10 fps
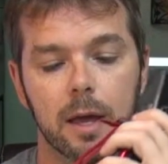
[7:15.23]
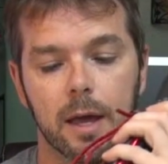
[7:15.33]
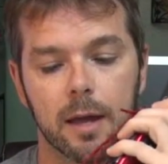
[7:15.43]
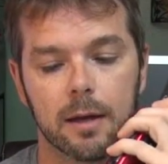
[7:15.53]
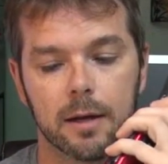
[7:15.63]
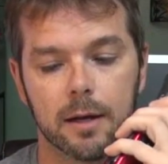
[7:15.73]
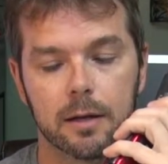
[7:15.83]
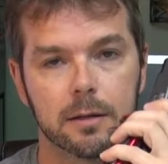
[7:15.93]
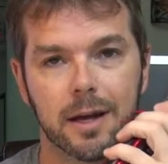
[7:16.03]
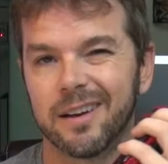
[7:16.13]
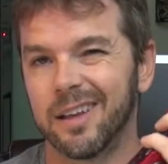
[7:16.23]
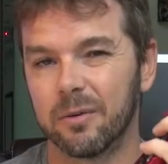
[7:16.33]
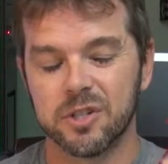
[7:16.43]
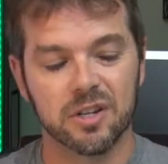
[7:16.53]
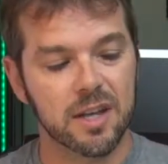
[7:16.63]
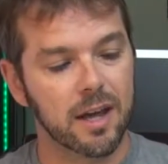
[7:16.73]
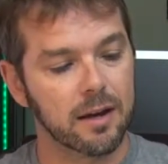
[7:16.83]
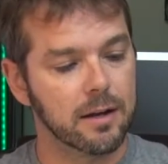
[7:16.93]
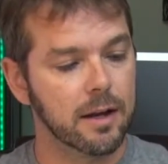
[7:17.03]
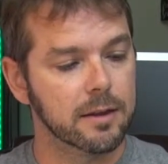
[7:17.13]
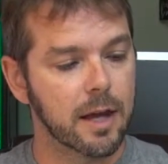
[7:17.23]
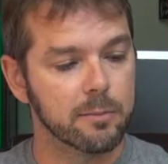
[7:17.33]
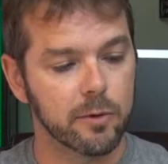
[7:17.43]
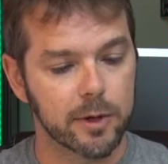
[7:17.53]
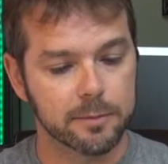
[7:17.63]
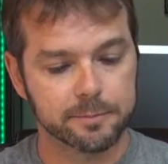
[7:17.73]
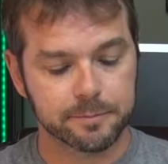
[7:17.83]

and you kind of get what you get at that point.